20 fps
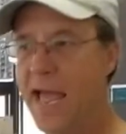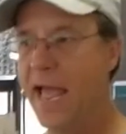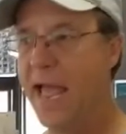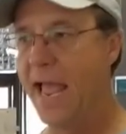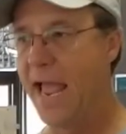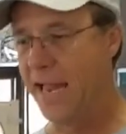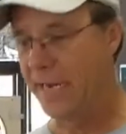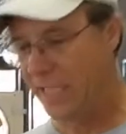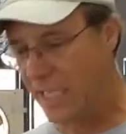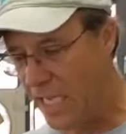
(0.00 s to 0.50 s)

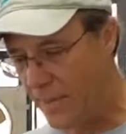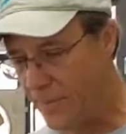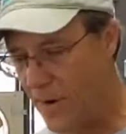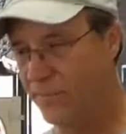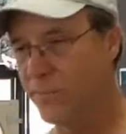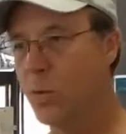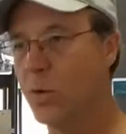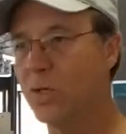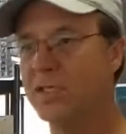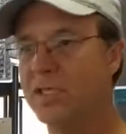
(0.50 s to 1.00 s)
and keep
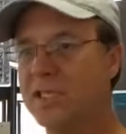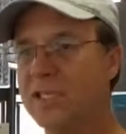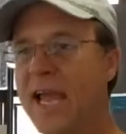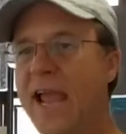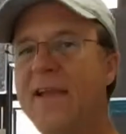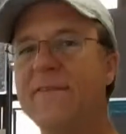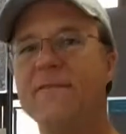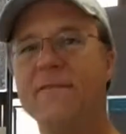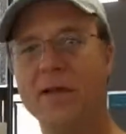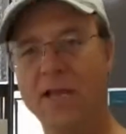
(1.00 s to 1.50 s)
everyone
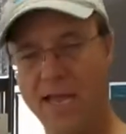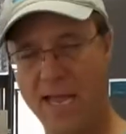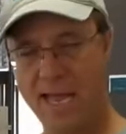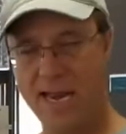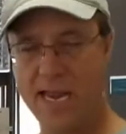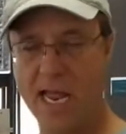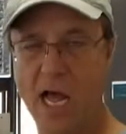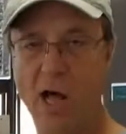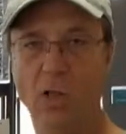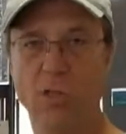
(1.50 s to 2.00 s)
safe
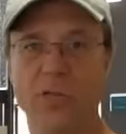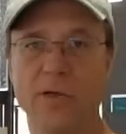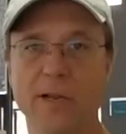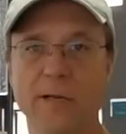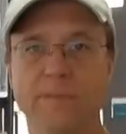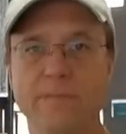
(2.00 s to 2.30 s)
and healthy.